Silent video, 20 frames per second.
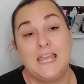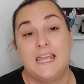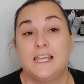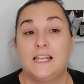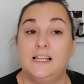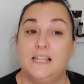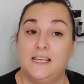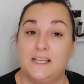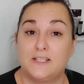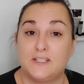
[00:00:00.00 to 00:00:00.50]

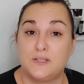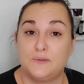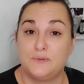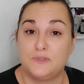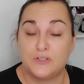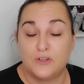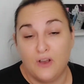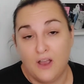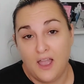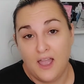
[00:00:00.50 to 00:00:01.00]
click
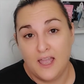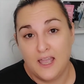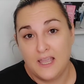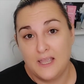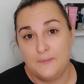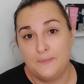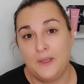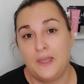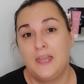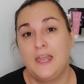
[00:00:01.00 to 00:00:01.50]

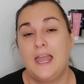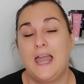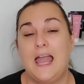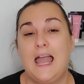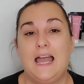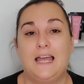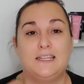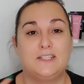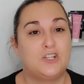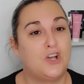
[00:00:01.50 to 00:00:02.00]
subscribe
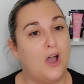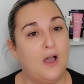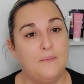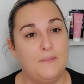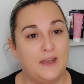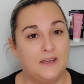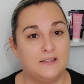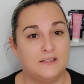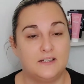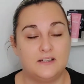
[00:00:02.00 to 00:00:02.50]
and
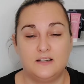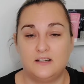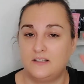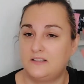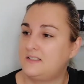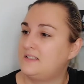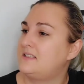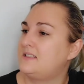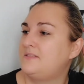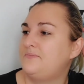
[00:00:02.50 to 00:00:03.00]
comment
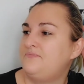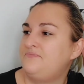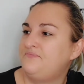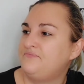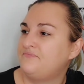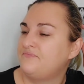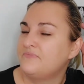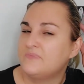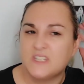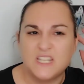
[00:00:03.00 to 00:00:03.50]
because
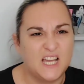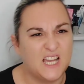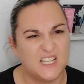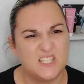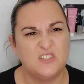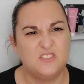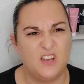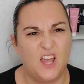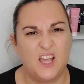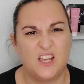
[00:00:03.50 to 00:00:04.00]
I
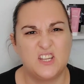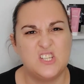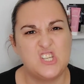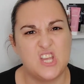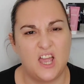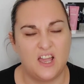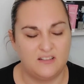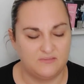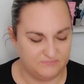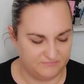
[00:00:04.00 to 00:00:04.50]
do like a
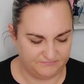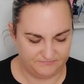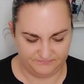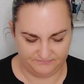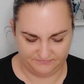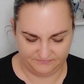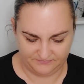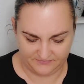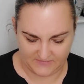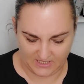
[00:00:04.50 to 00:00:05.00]
chat.
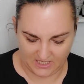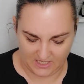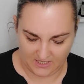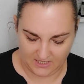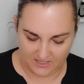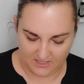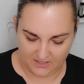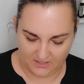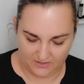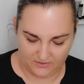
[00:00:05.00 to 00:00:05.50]

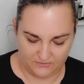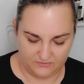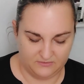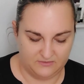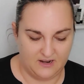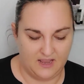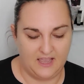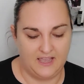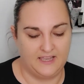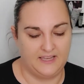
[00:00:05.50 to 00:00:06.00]

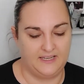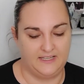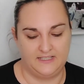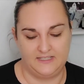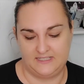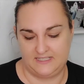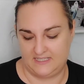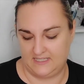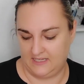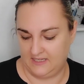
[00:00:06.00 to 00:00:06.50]
Right,
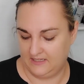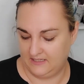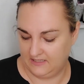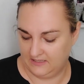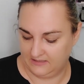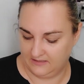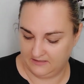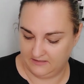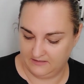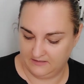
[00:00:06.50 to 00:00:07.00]

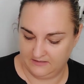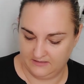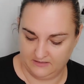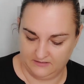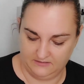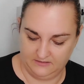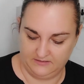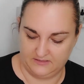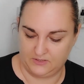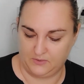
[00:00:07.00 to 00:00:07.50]
oh,
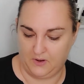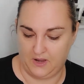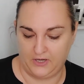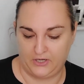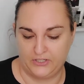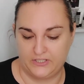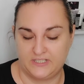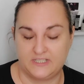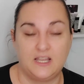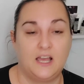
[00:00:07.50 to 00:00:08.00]
that's quite a
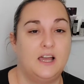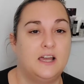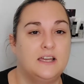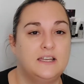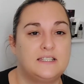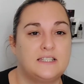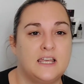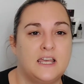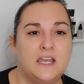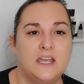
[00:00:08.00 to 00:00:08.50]
good
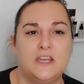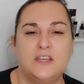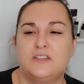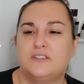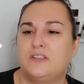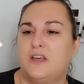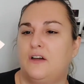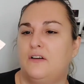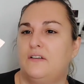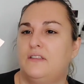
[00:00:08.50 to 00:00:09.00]
size.
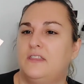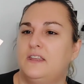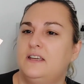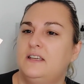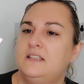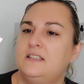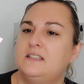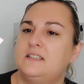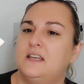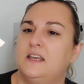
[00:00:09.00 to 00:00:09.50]
So
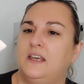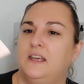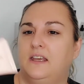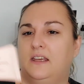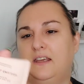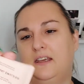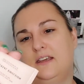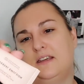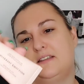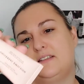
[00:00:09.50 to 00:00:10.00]
this
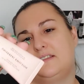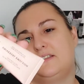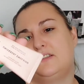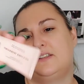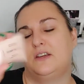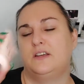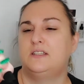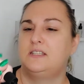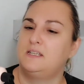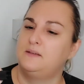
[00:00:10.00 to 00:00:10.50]
is
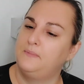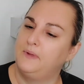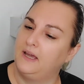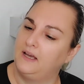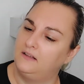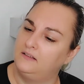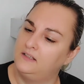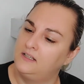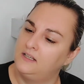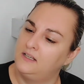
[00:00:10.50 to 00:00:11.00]
30
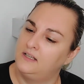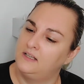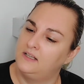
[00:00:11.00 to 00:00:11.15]
mil